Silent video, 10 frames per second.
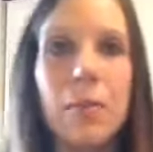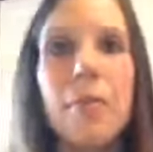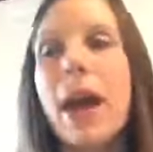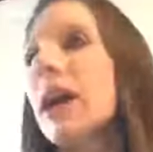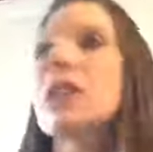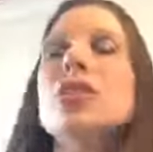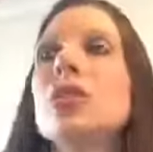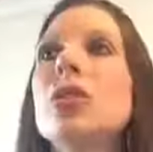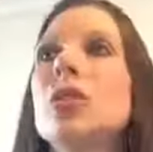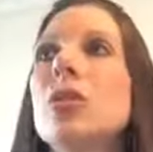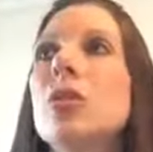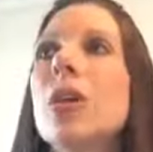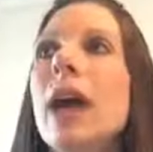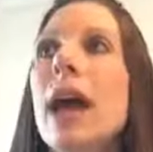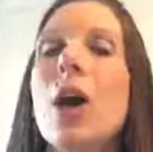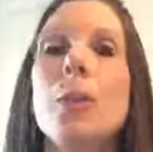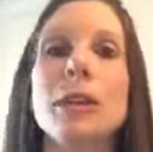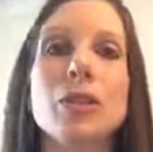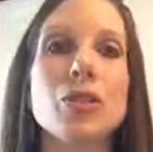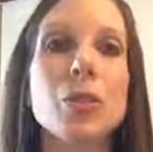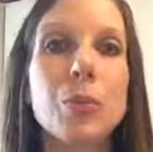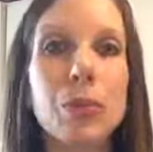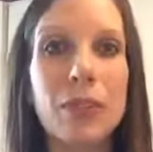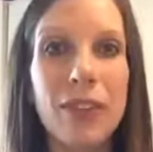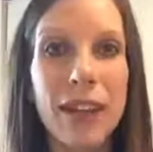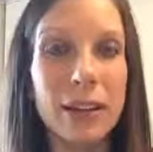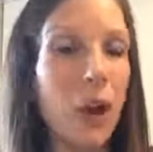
back to helping to prevent